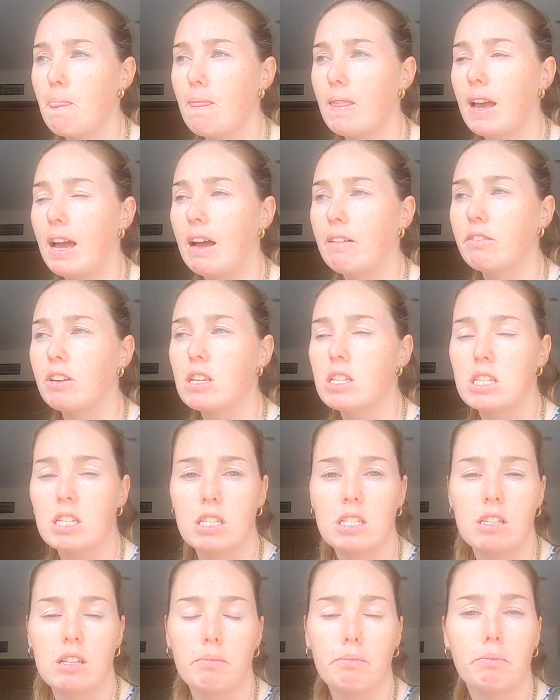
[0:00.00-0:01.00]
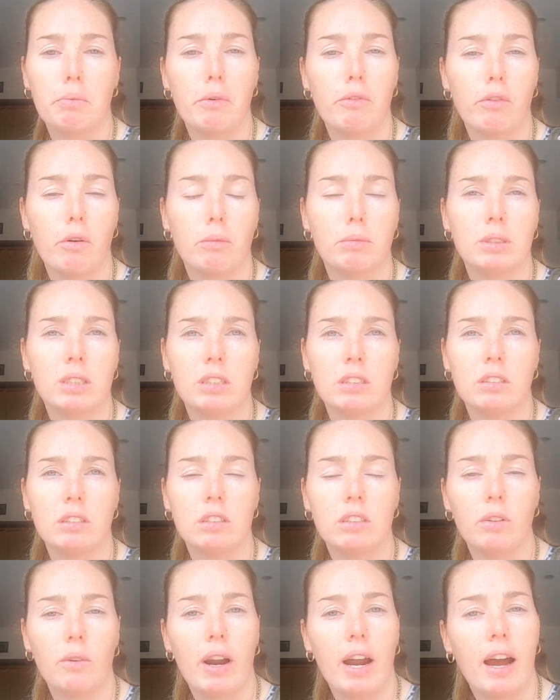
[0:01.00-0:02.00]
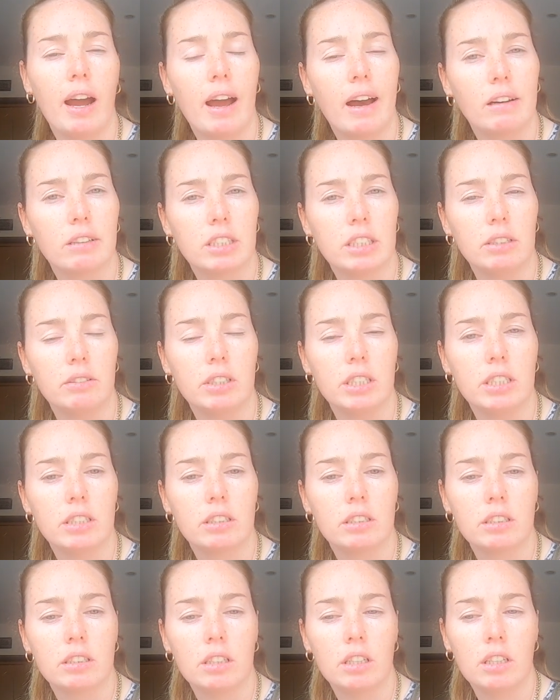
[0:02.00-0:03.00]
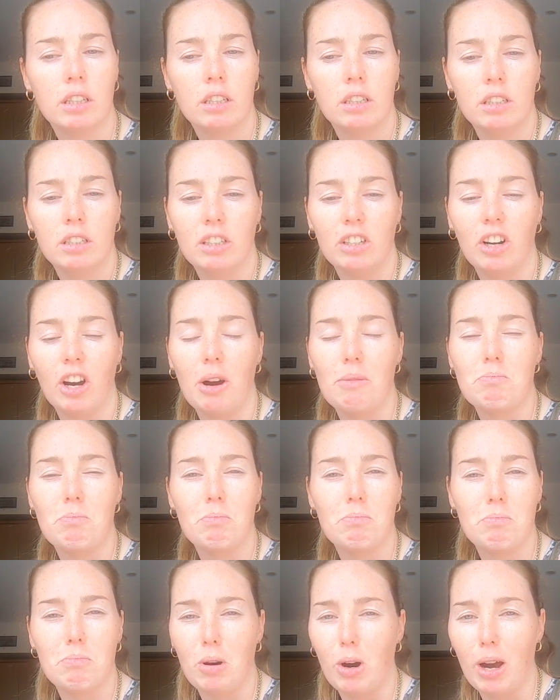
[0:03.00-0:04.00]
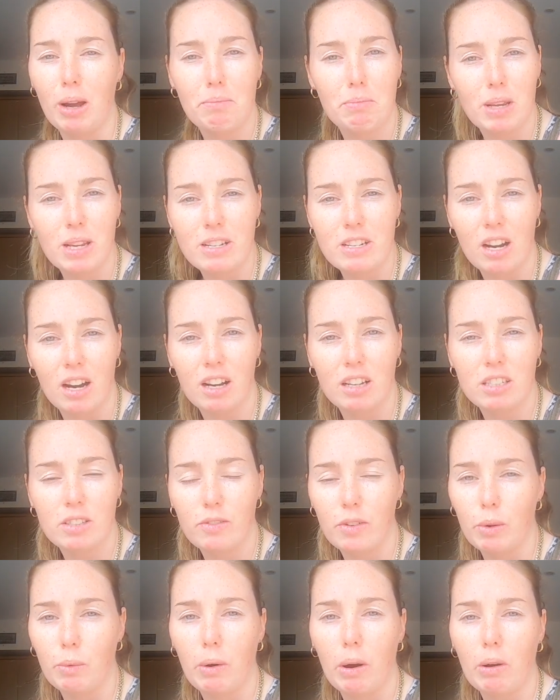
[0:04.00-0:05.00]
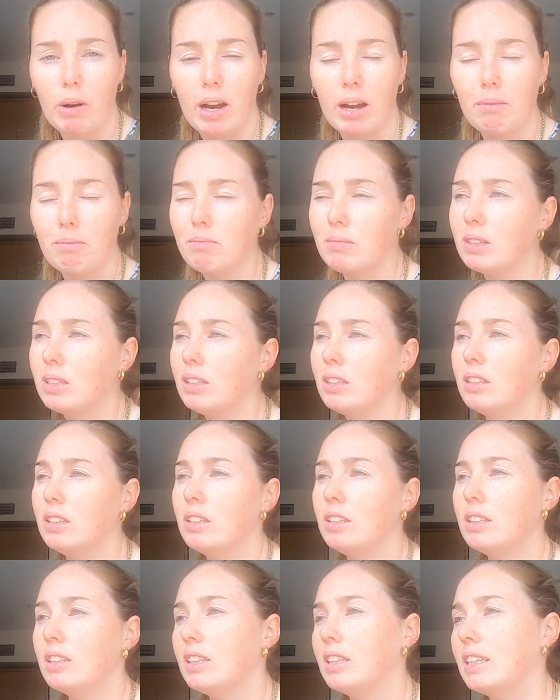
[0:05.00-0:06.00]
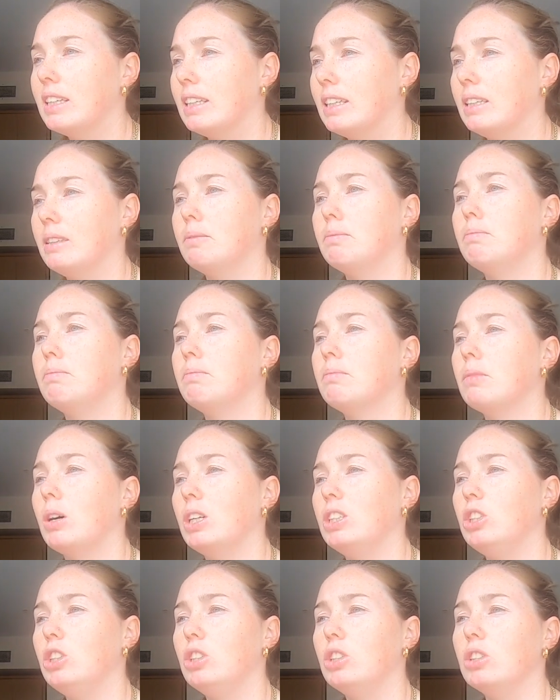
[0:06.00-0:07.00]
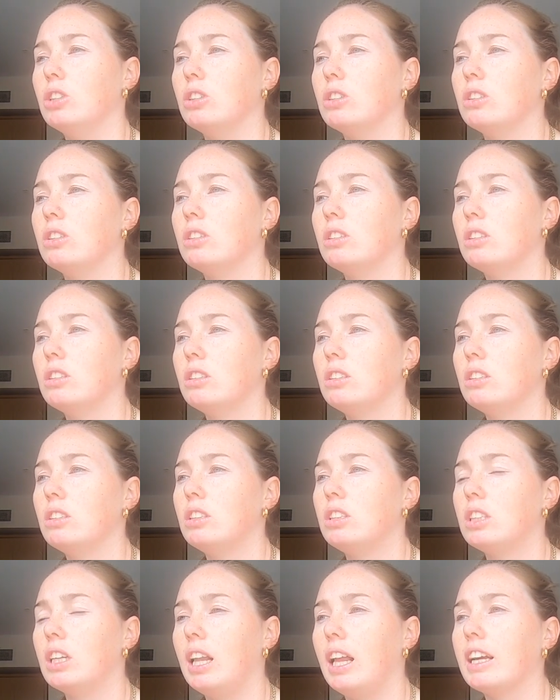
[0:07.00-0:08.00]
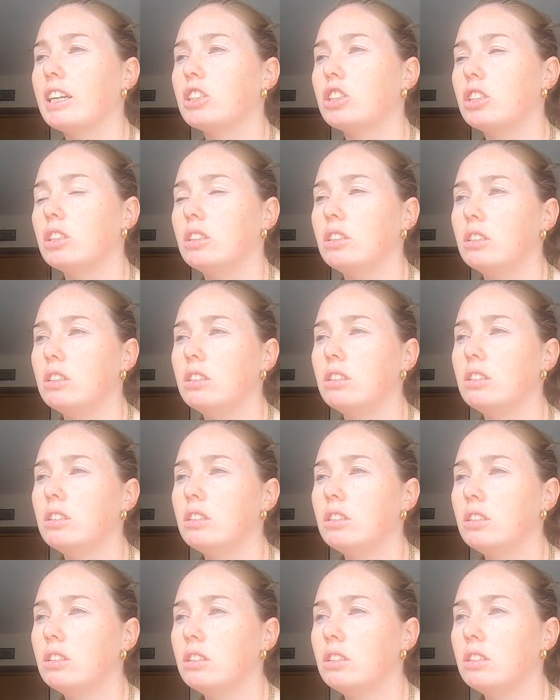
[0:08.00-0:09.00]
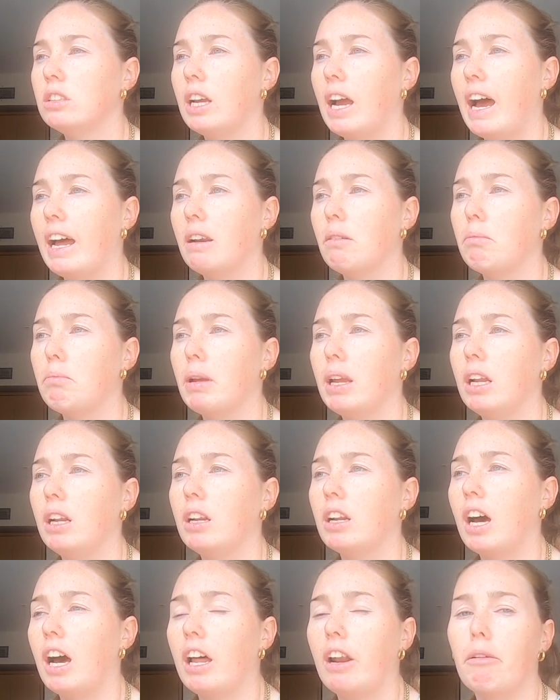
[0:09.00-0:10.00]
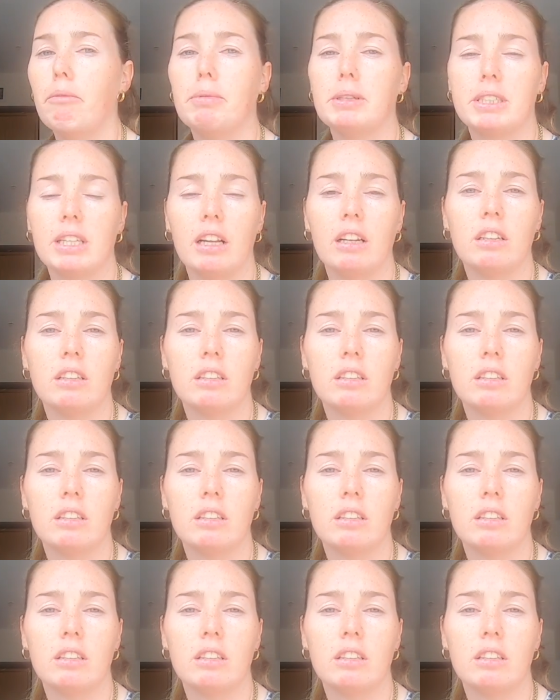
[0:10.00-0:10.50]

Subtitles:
have consistent performances throughout our series, you know, I might be a chance for the World Cup. I knew selection hadn't been 100%